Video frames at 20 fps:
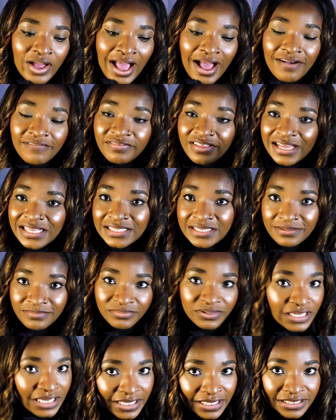have that in
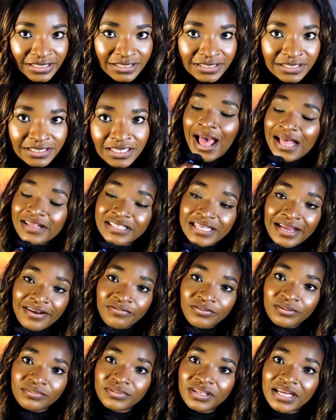place. Aside from